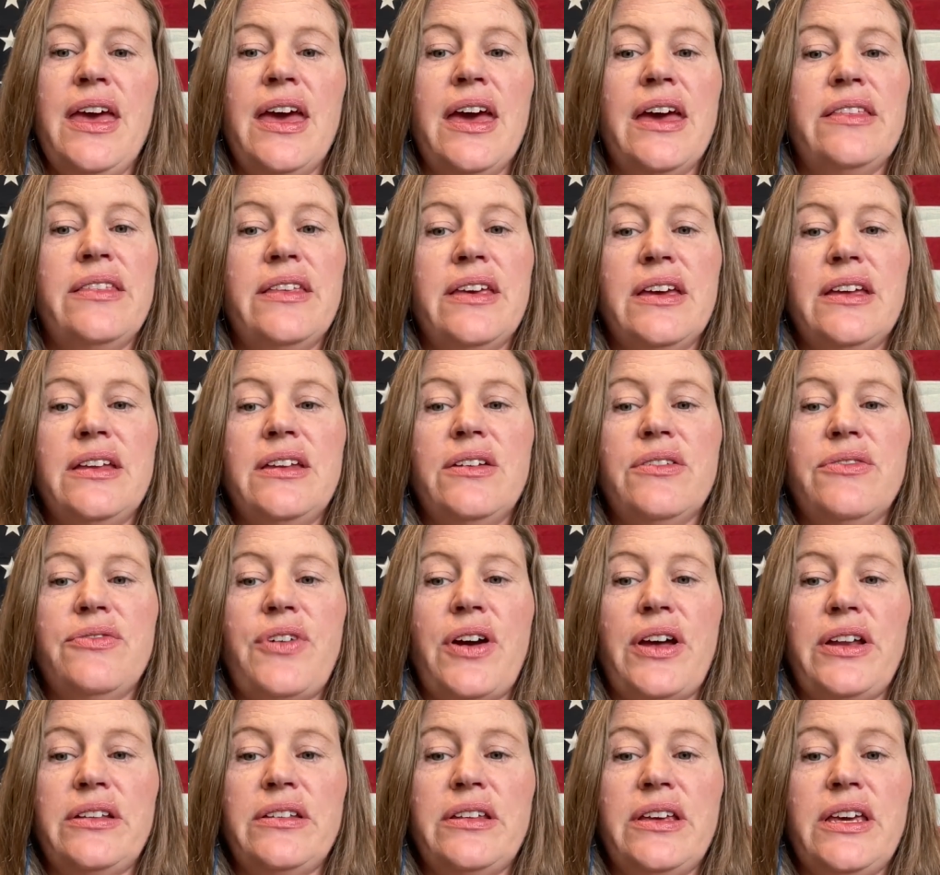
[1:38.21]
And then
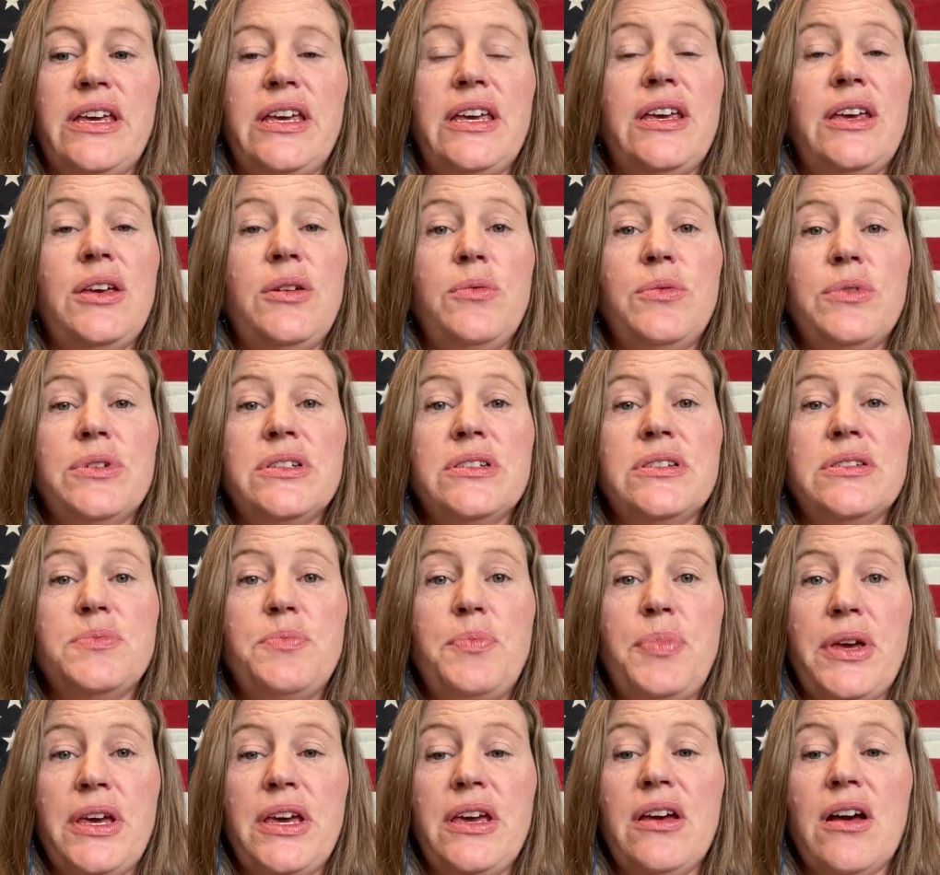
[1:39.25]
finally, he was
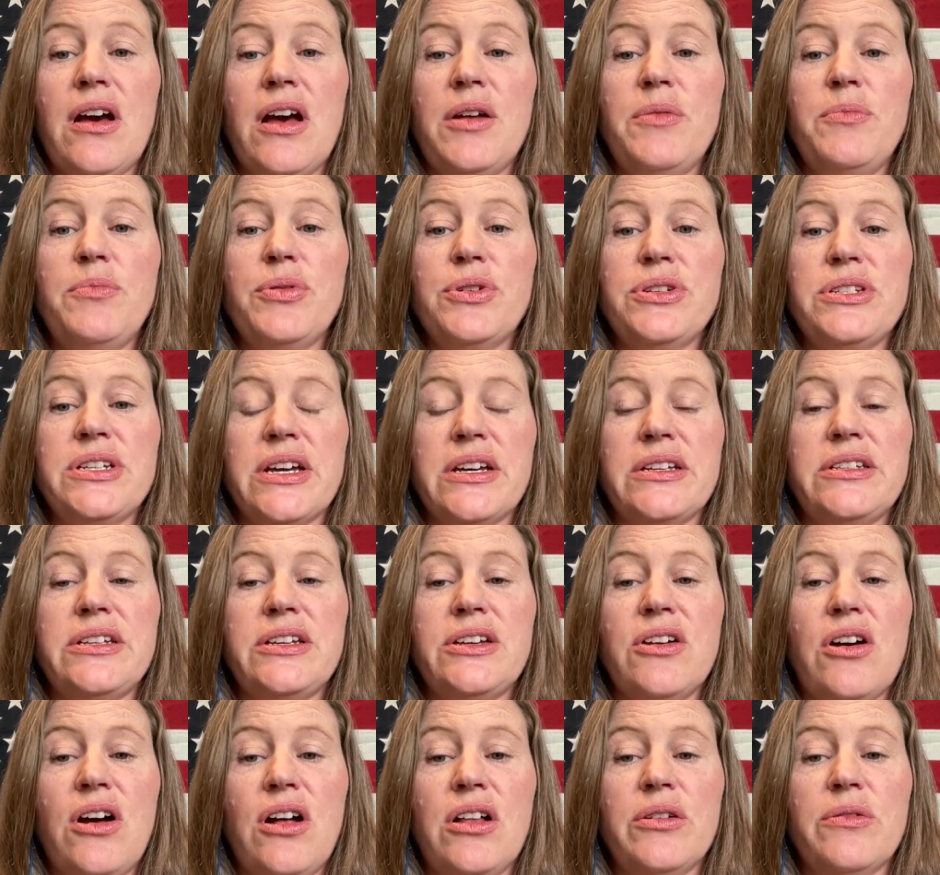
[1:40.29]
big on
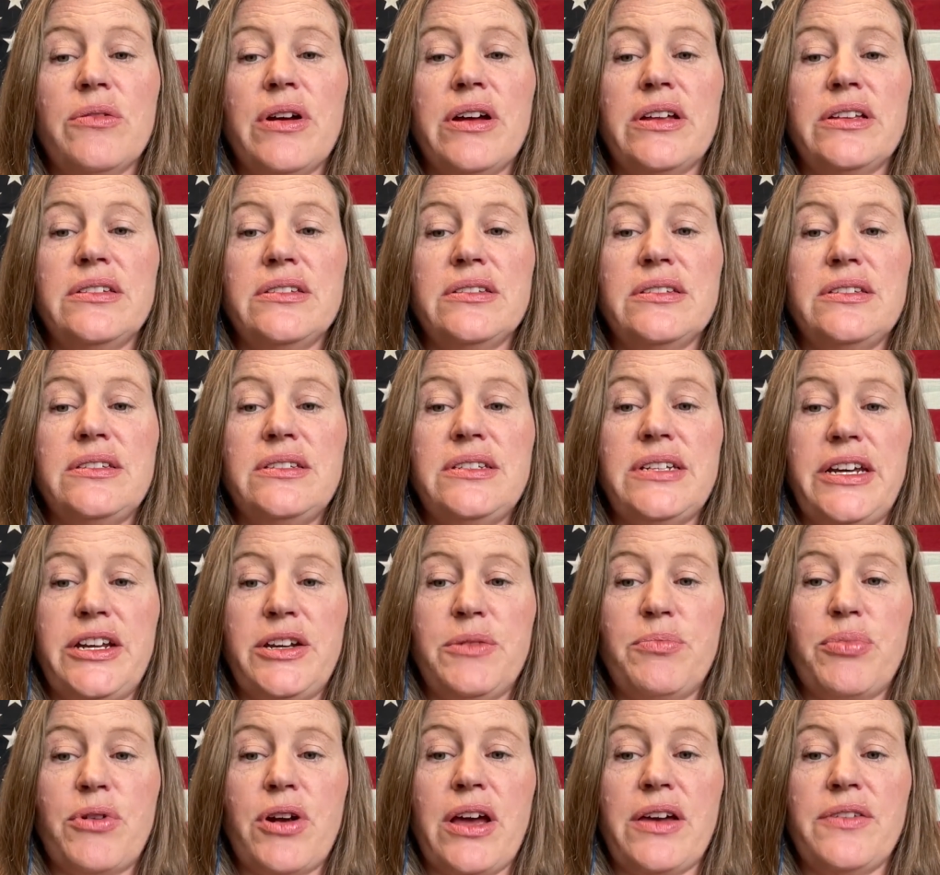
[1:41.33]
protecting Coloradans'
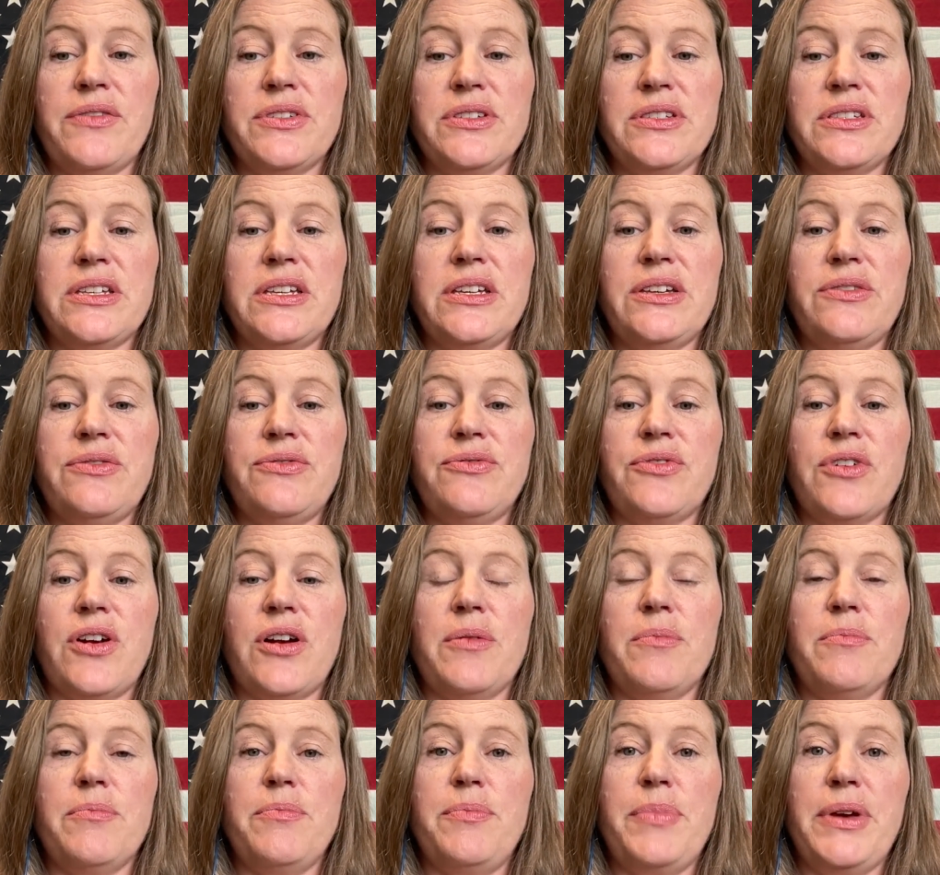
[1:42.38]
data privacy
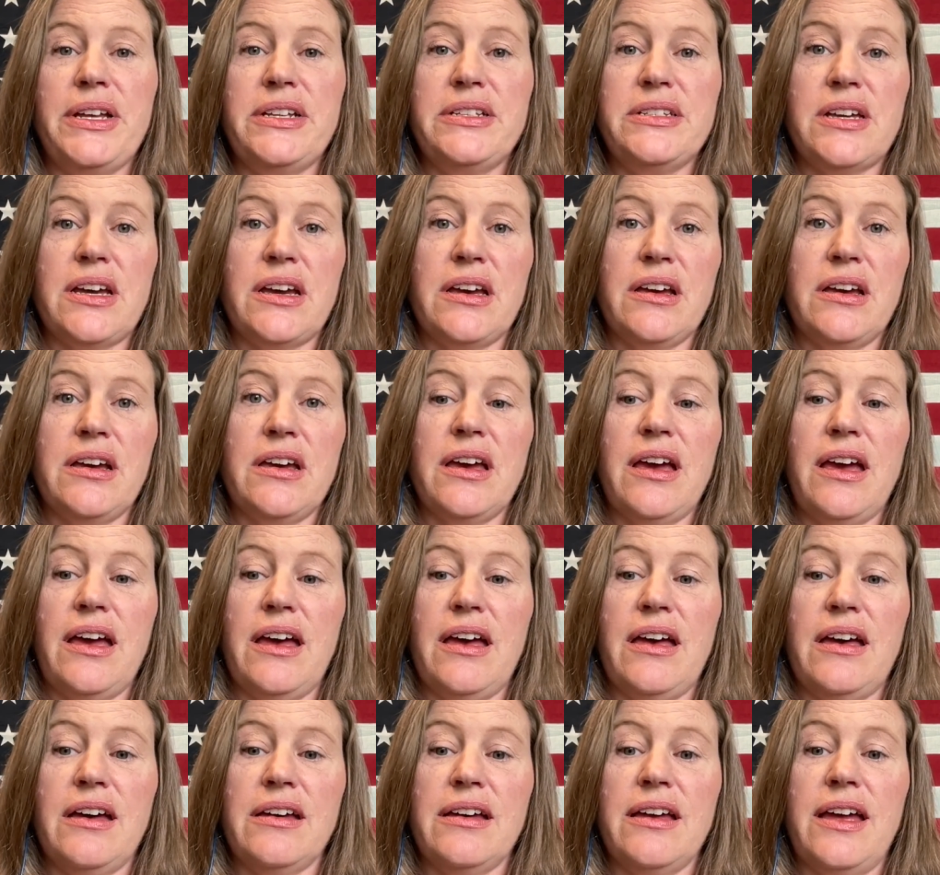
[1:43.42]
from big tech
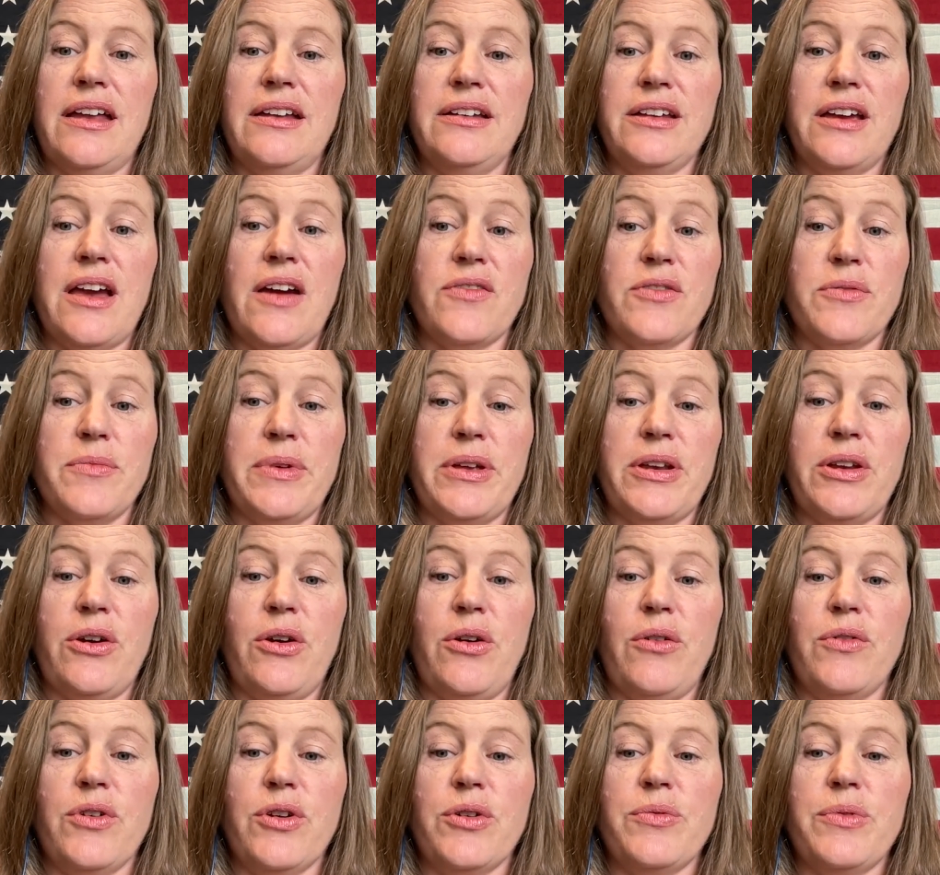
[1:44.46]
and government
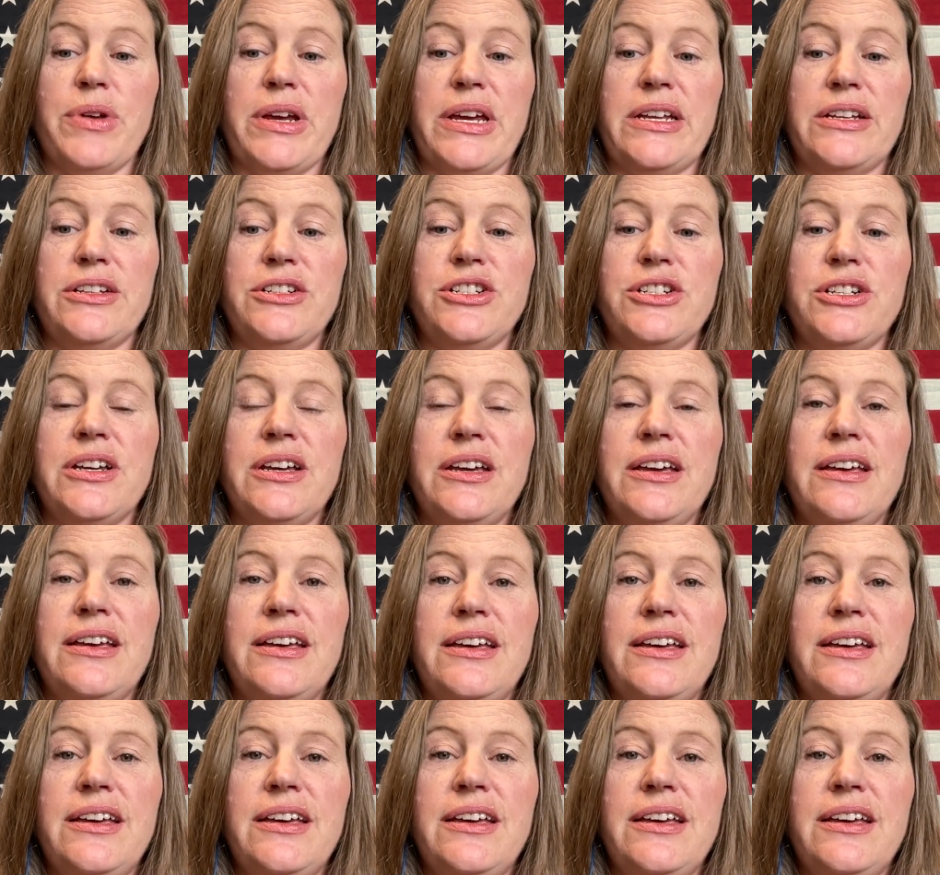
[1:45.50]
overreach.